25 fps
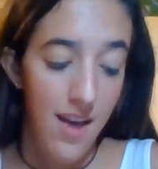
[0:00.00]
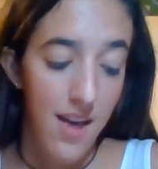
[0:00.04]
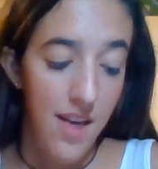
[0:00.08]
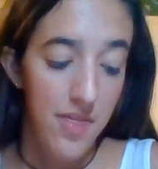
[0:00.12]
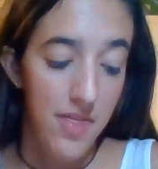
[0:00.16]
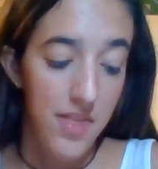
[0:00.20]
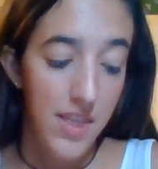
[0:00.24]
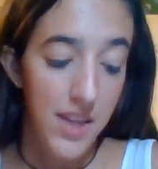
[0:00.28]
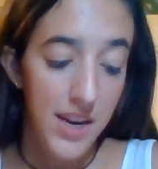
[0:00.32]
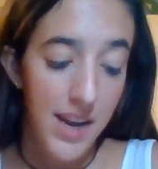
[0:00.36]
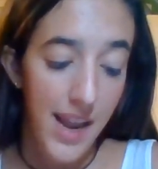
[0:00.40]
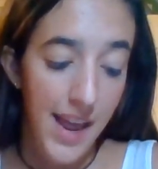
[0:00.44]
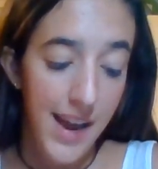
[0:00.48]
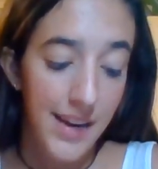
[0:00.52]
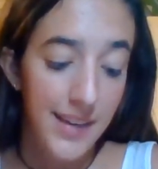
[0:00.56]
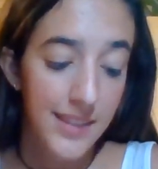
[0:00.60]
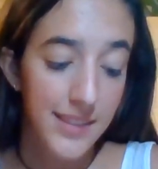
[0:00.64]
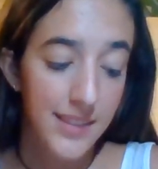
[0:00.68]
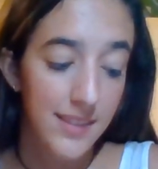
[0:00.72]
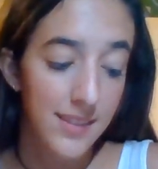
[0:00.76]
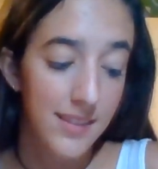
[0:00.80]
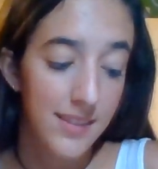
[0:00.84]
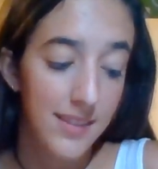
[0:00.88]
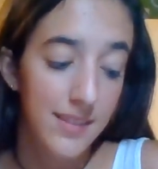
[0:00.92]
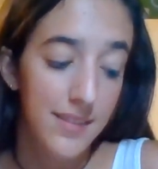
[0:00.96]
the
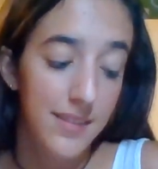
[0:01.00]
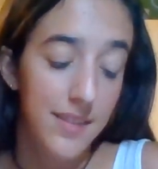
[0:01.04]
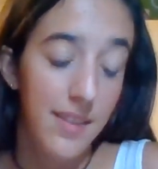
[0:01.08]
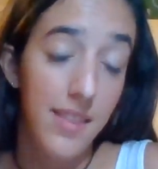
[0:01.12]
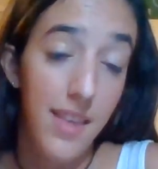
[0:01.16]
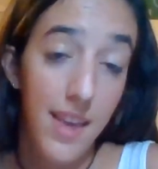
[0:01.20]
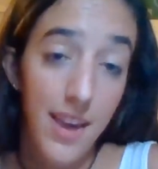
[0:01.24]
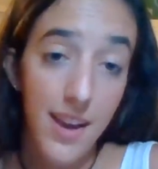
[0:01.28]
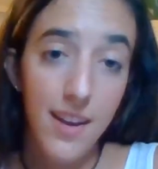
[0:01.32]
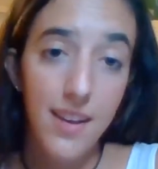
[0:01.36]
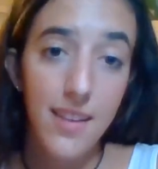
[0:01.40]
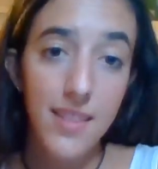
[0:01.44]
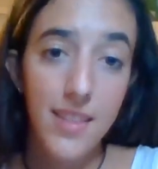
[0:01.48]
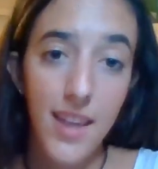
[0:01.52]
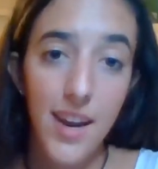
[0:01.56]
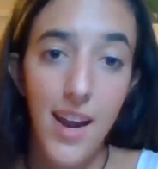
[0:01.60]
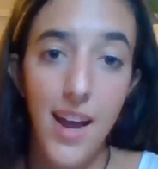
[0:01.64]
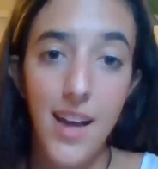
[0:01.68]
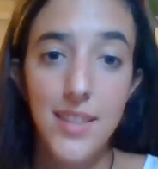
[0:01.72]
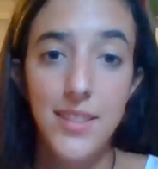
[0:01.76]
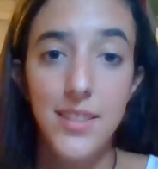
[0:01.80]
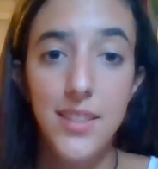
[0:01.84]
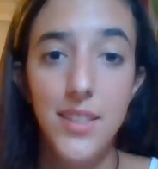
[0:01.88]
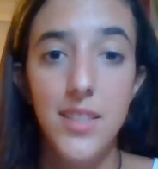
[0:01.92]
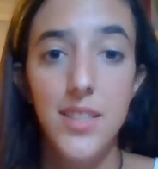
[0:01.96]
next thing that
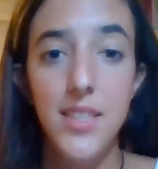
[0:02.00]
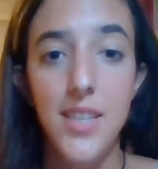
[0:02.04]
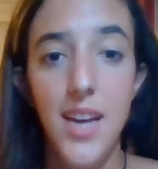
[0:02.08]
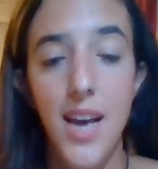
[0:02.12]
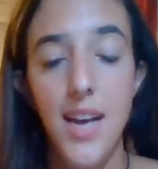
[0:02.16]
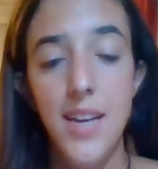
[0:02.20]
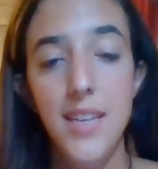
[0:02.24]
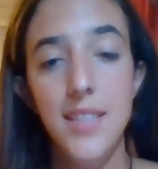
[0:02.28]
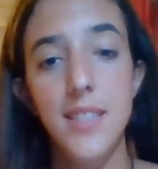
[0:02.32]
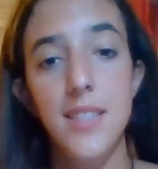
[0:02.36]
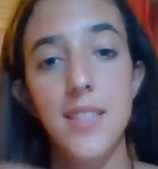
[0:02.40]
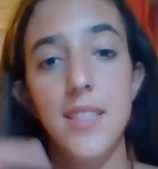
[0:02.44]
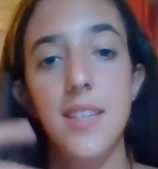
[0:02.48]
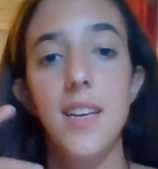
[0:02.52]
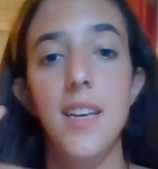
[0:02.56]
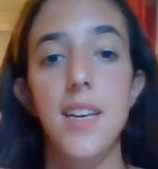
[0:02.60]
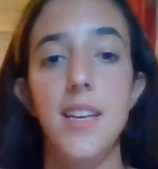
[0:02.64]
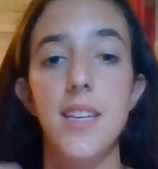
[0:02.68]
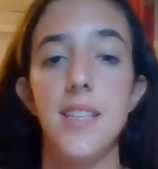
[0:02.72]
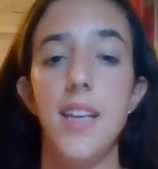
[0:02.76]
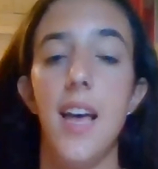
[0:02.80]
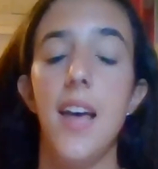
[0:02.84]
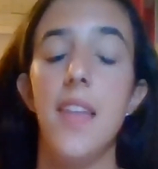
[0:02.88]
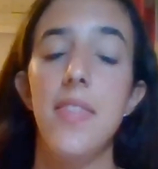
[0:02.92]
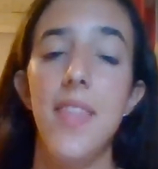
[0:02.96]
I suggest
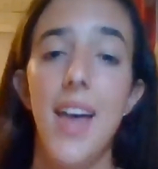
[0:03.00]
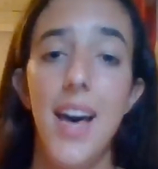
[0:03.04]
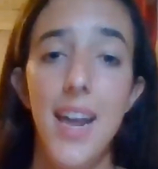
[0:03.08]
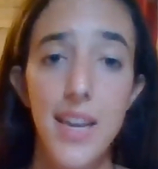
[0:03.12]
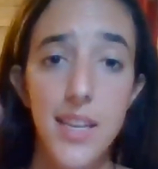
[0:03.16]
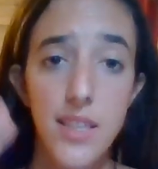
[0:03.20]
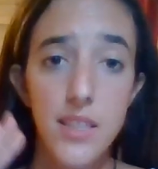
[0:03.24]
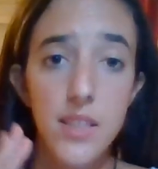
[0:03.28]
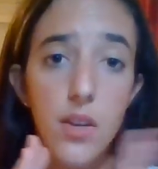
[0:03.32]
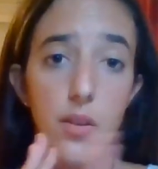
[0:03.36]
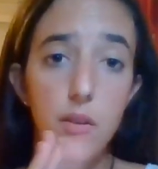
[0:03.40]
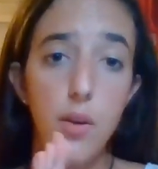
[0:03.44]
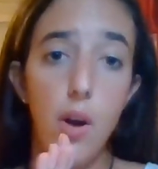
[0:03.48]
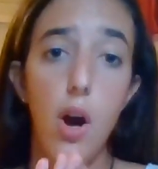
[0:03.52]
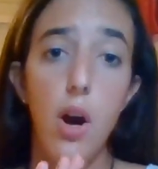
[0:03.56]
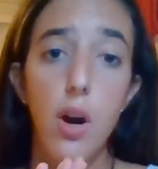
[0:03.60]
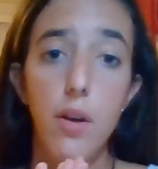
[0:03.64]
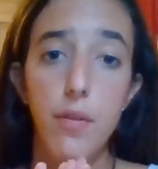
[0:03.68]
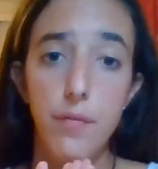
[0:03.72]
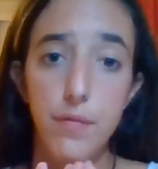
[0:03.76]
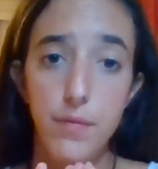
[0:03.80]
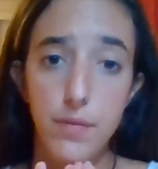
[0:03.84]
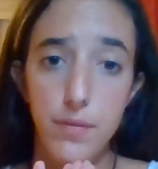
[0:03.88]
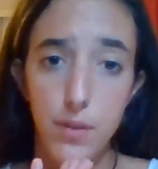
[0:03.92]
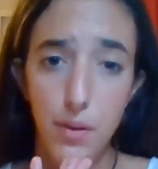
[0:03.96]
is, and that is
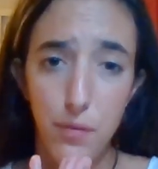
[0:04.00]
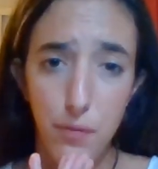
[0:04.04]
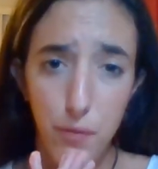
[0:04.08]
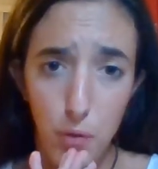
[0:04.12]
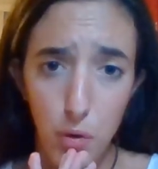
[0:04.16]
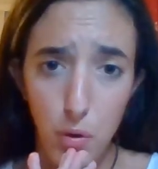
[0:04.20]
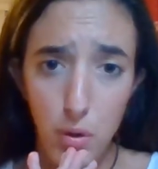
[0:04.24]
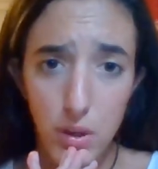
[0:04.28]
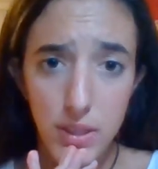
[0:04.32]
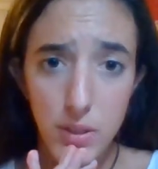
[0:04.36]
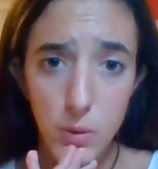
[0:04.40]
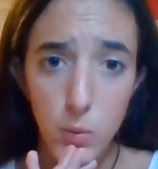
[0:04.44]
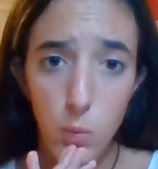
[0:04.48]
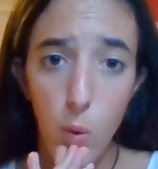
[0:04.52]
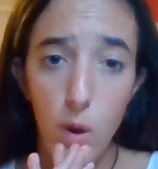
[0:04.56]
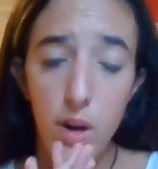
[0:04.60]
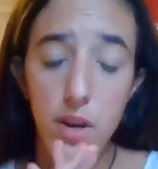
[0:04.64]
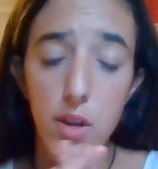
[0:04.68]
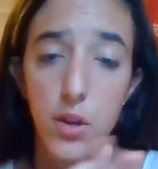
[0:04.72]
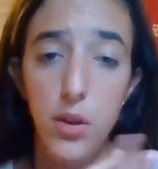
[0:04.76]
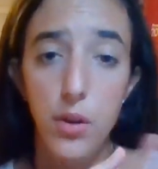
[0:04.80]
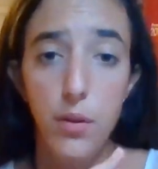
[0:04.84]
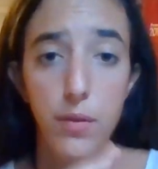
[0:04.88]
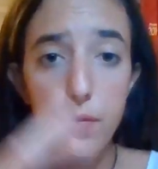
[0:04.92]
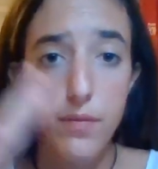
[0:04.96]
of course when
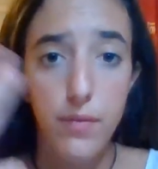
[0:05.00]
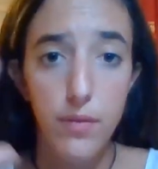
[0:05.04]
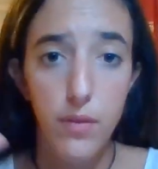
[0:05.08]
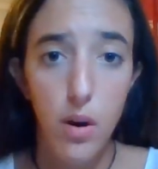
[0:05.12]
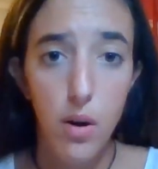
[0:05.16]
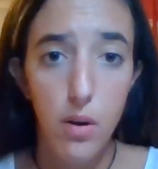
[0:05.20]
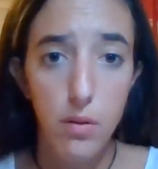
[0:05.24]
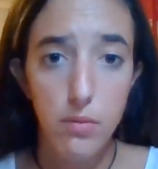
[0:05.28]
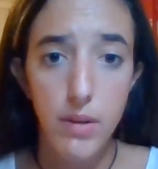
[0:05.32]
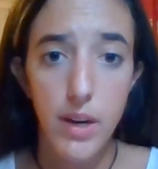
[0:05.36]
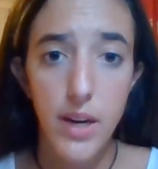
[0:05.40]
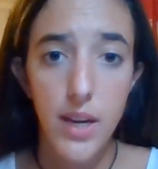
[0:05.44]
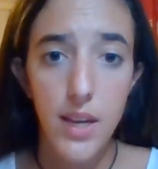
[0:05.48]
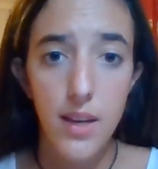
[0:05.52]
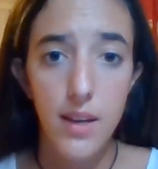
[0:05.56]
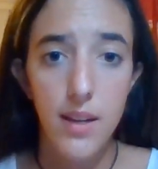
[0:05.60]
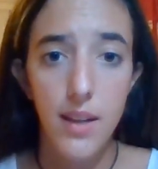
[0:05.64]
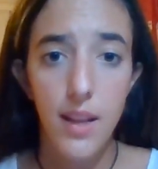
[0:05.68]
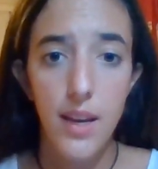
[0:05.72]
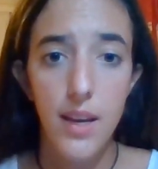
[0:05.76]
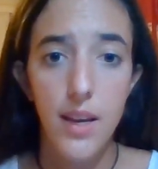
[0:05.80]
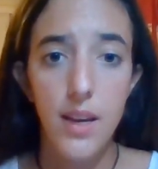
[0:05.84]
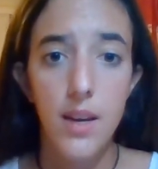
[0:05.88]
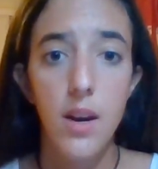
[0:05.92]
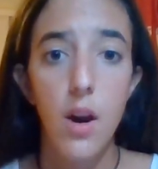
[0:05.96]
you've already
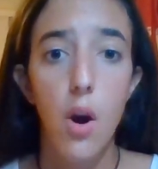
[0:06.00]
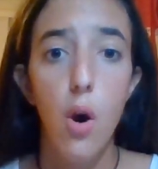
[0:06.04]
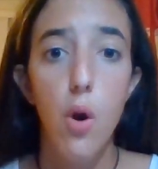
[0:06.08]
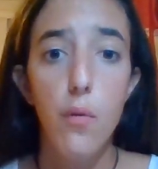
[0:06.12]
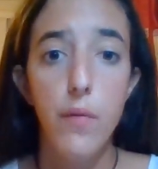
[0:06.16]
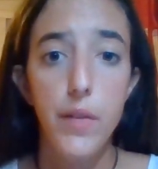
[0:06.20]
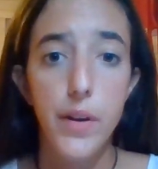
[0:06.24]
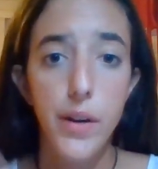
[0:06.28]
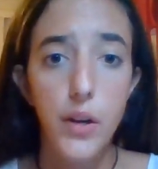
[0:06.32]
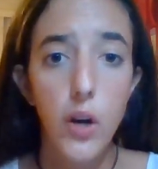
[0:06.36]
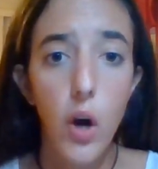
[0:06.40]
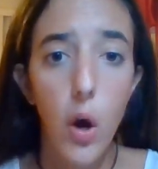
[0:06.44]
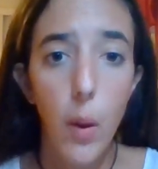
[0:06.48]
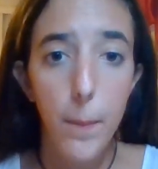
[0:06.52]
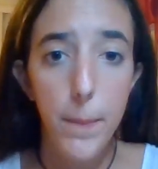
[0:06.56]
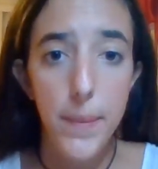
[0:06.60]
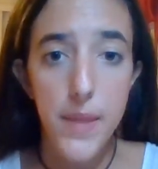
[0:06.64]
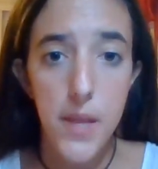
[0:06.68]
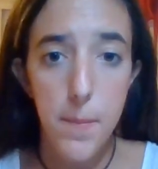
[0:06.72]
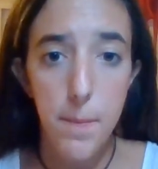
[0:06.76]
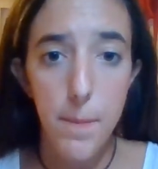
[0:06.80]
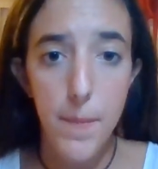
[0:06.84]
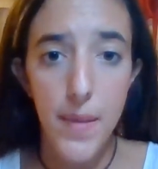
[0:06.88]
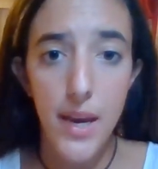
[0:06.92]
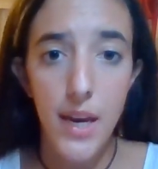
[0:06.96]
like overcome
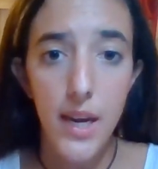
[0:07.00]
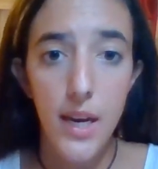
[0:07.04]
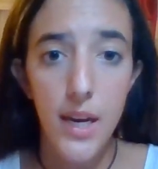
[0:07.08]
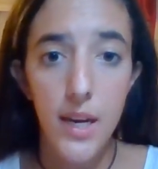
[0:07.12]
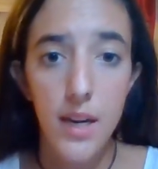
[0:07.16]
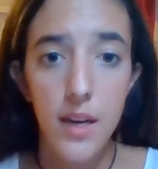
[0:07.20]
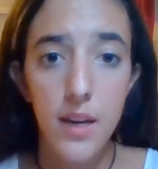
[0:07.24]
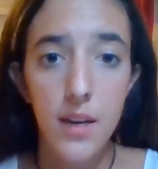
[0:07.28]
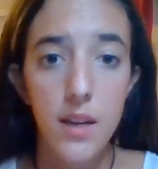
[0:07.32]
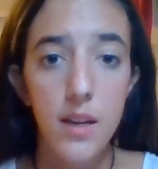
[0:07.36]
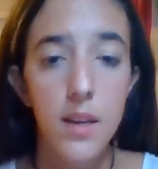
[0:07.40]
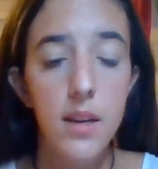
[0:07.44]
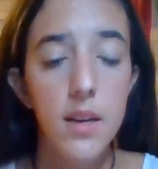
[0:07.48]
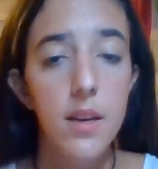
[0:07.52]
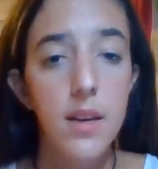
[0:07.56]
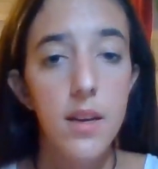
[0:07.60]
the main